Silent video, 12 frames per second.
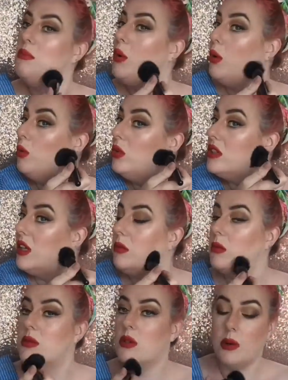bold. That
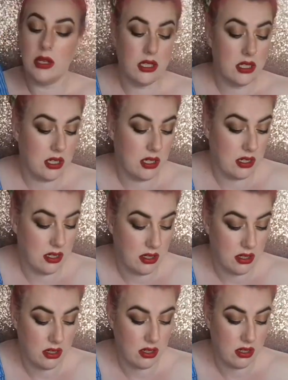one's quite.
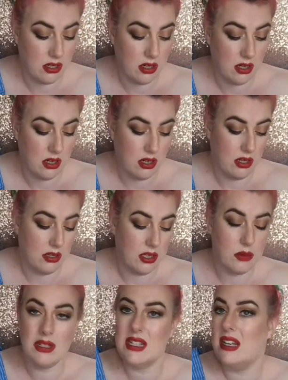
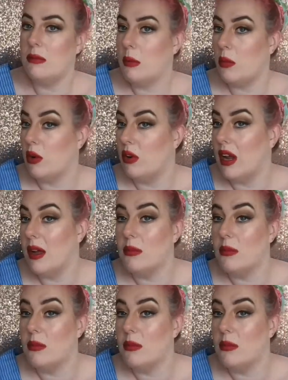This one's a little bit more